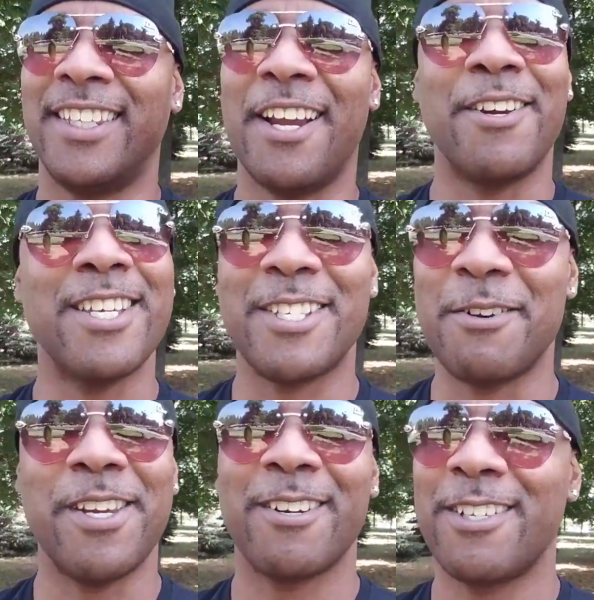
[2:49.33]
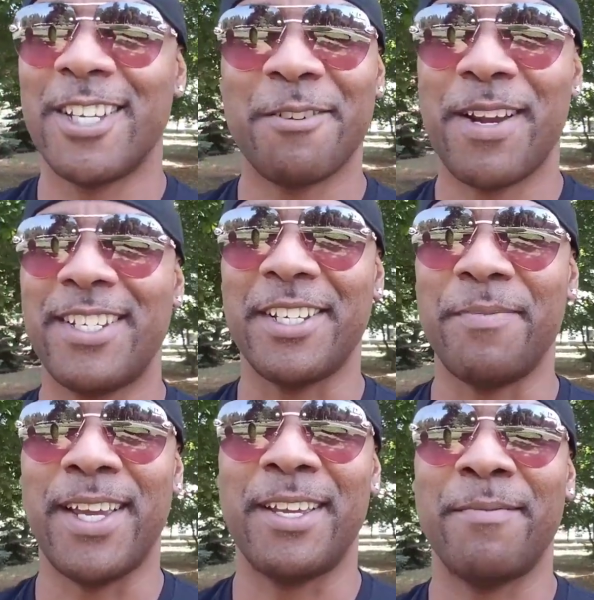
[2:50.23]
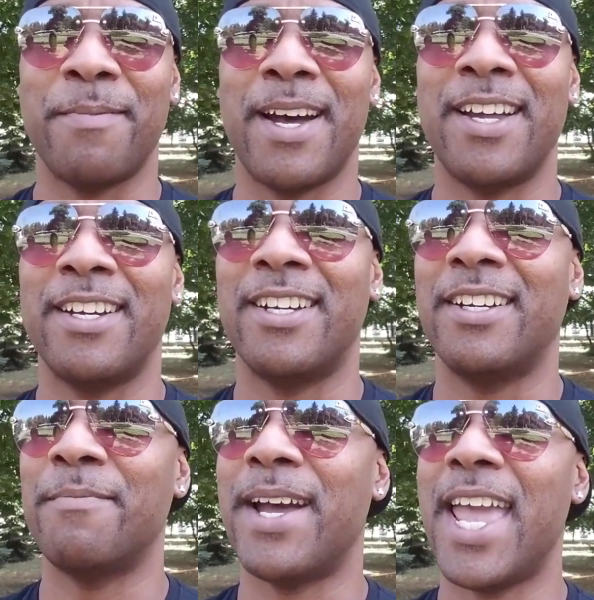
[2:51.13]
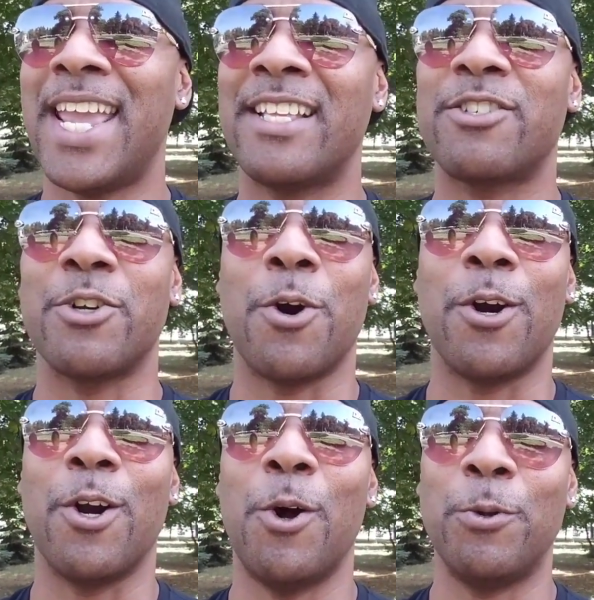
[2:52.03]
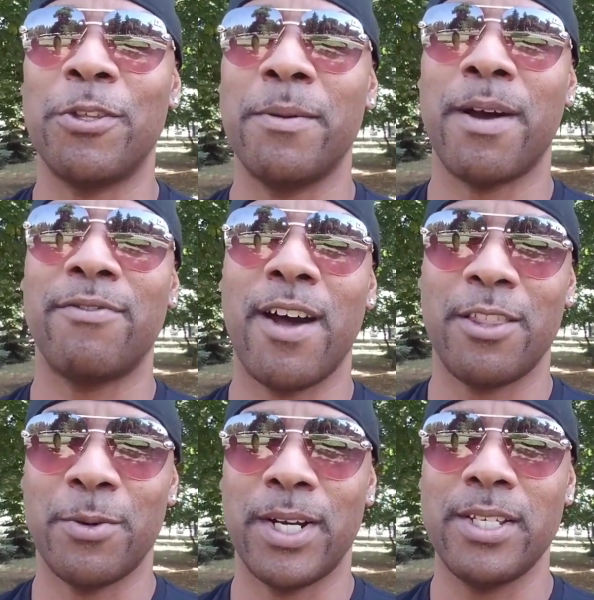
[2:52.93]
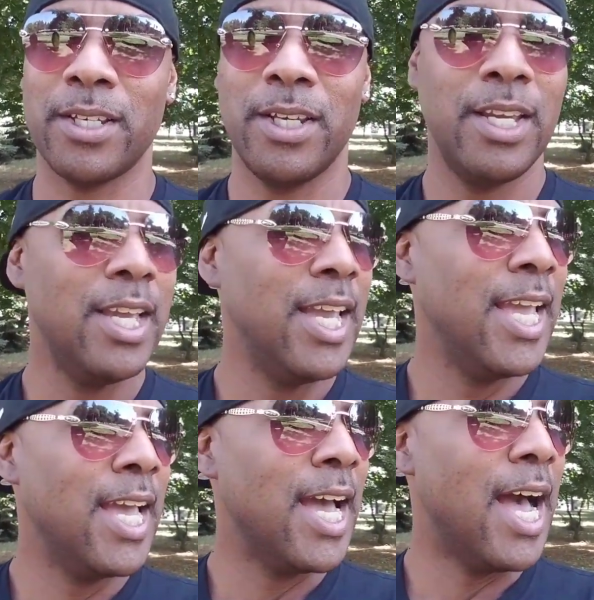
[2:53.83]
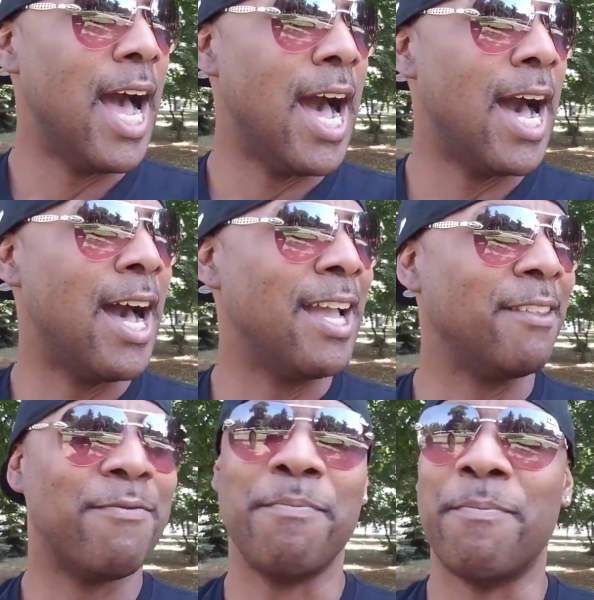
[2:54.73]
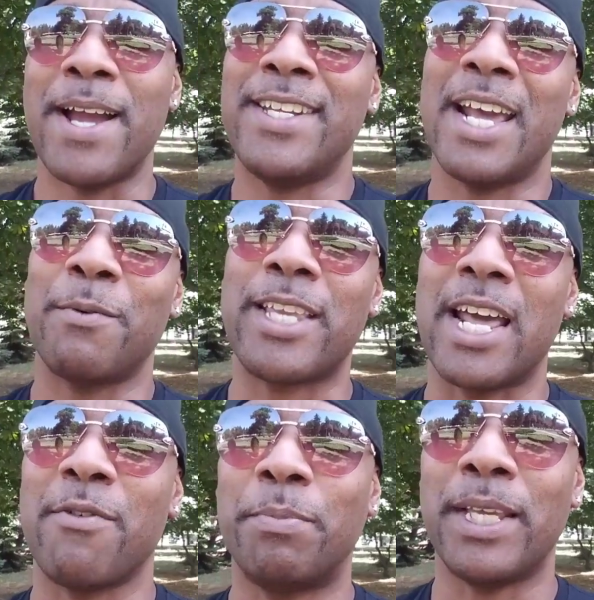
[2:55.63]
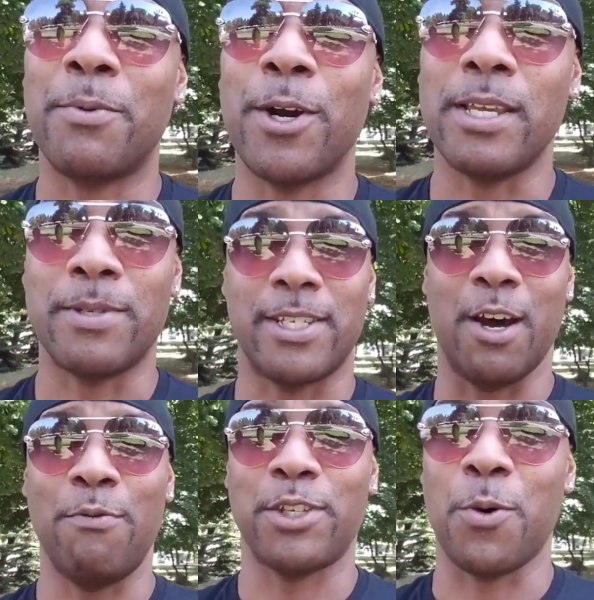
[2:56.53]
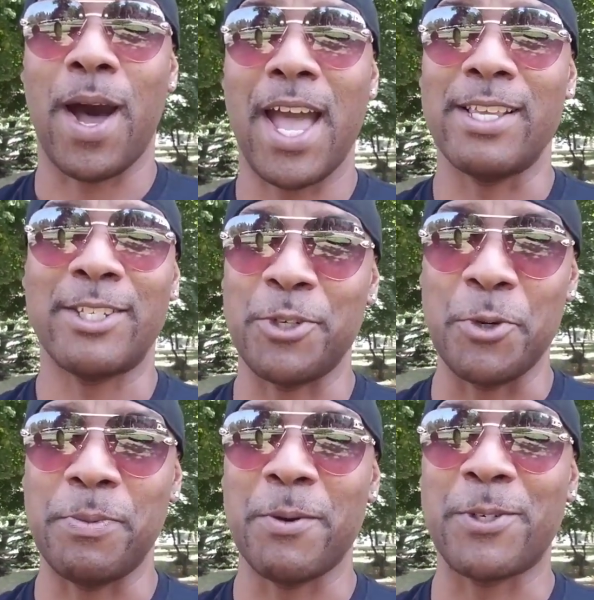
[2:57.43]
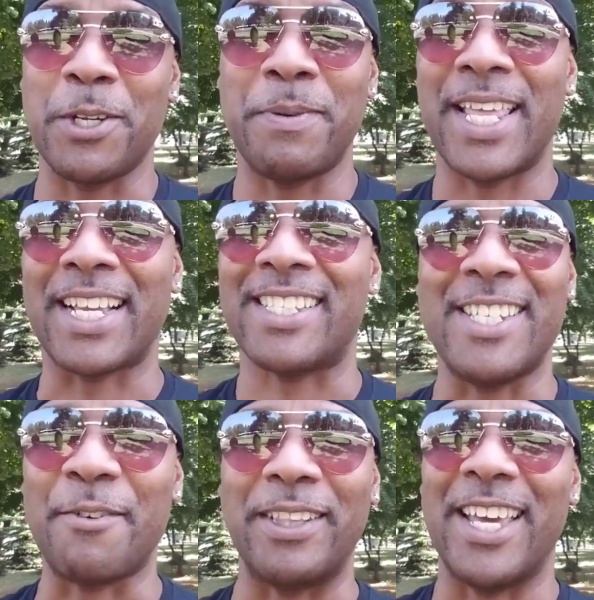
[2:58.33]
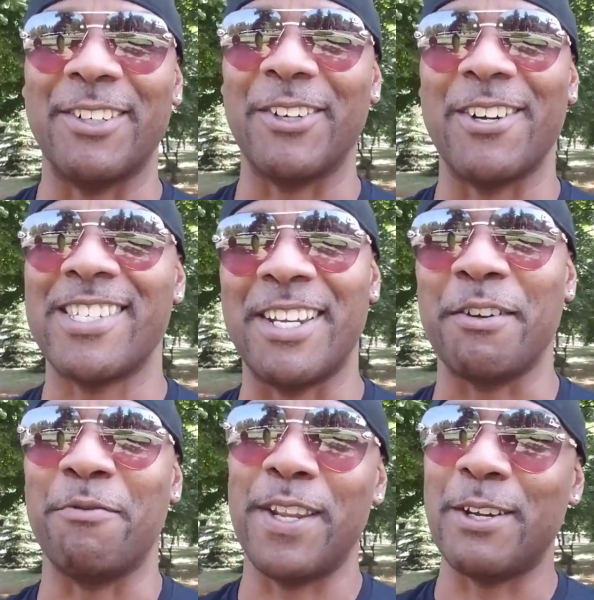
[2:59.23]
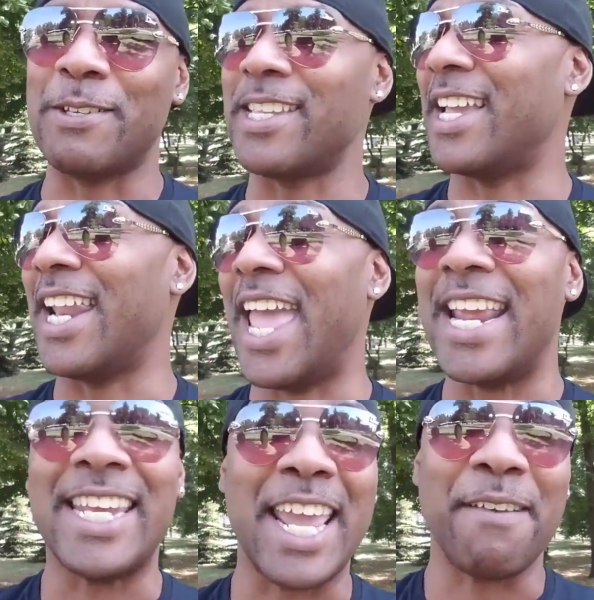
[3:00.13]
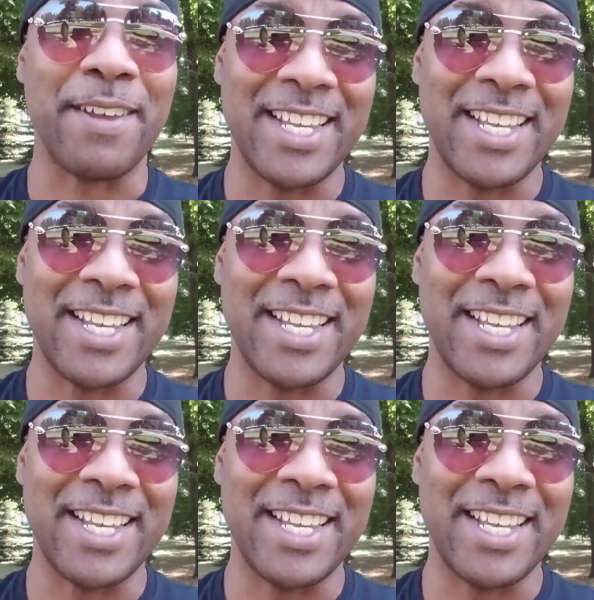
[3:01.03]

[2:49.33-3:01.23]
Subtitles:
there is no younger generation, man. My aunts are older than my father was. My dad was kind of a playboy himself, so I assumed there was going to be like a secret letter or a secret video saying, hey Dave, I